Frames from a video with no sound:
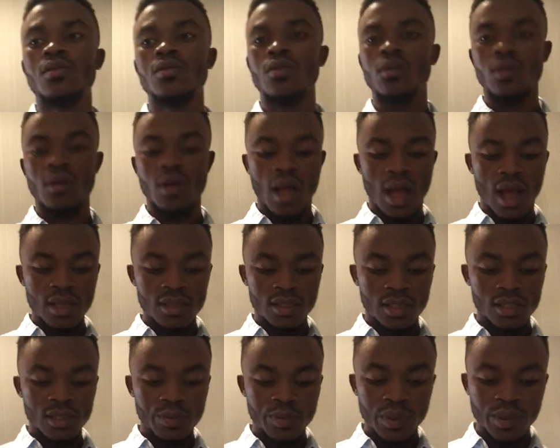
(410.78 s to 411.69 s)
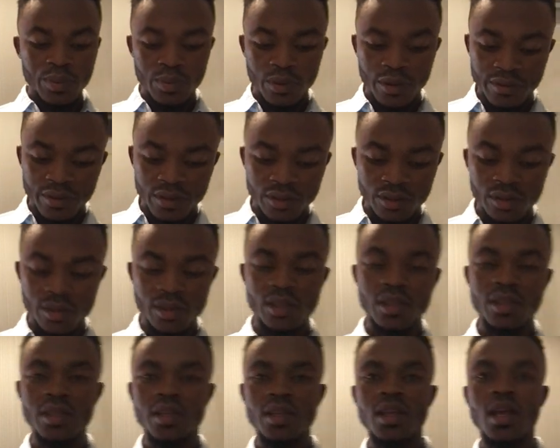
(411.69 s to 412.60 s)
So as I speak
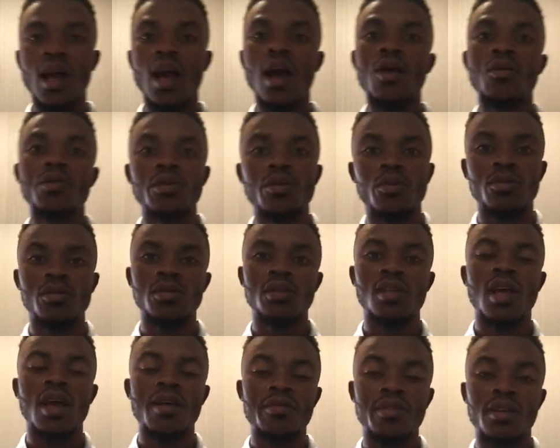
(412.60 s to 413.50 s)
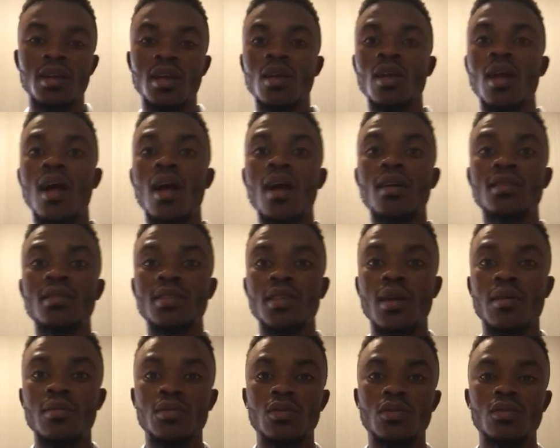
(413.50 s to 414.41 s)
previously, how he was having hard
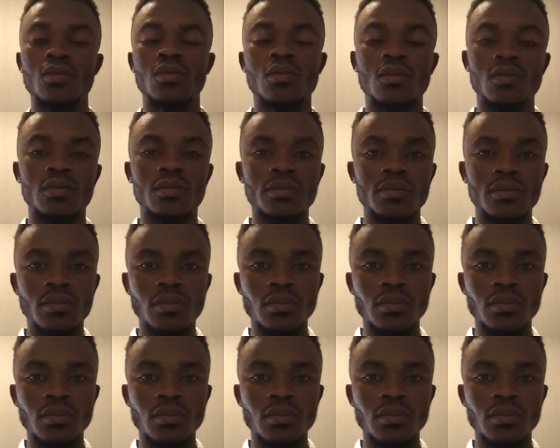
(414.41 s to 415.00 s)
time to